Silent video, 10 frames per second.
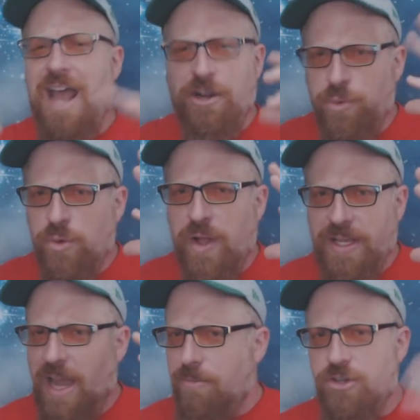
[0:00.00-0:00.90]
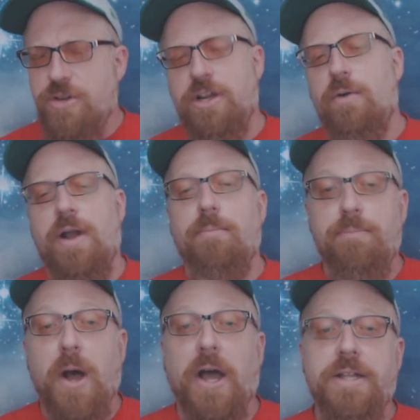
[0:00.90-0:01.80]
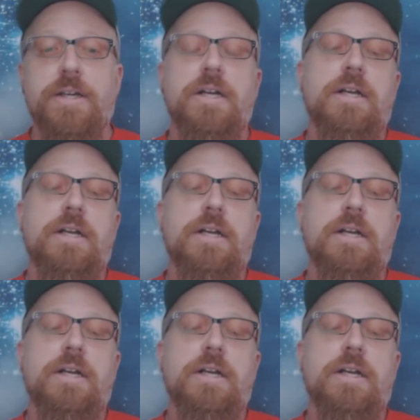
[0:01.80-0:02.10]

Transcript: actual like chemistry going on, but